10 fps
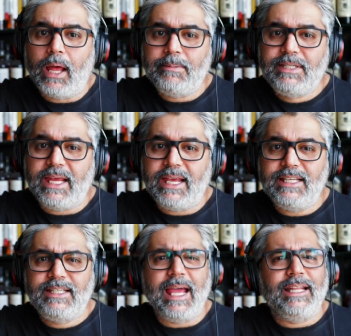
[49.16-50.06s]
I'm saying
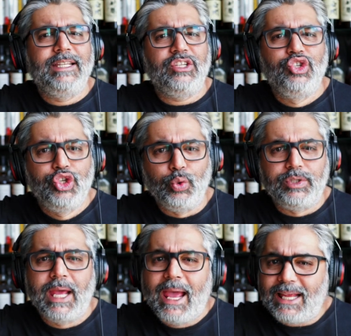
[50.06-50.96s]
is that this
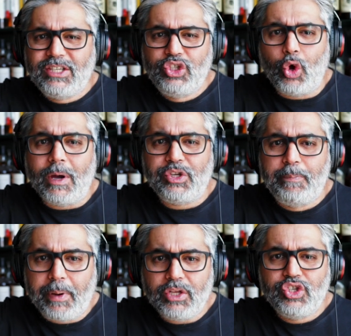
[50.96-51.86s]
juice has so
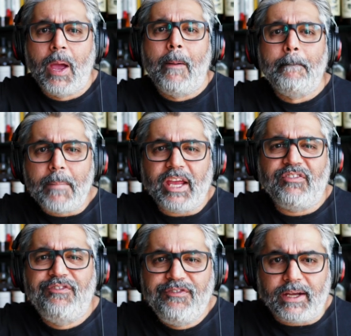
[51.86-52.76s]
much punch, Mike
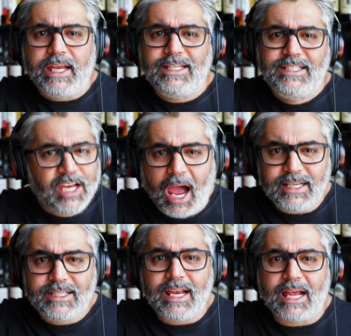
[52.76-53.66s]

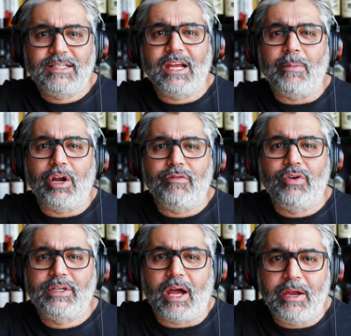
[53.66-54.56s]
Tyson has come out of
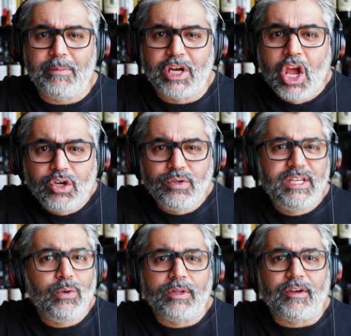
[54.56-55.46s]
retirement to
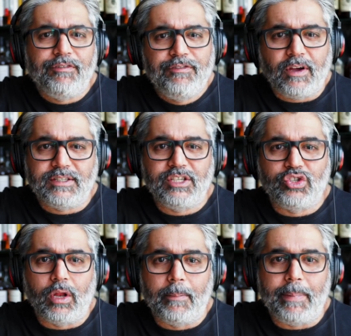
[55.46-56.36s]
see what the fuss is
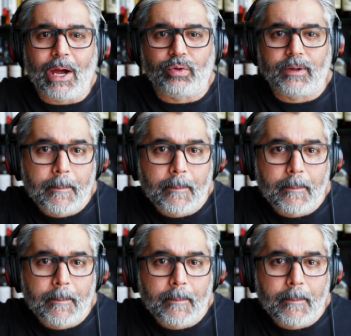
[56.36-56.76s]
all about.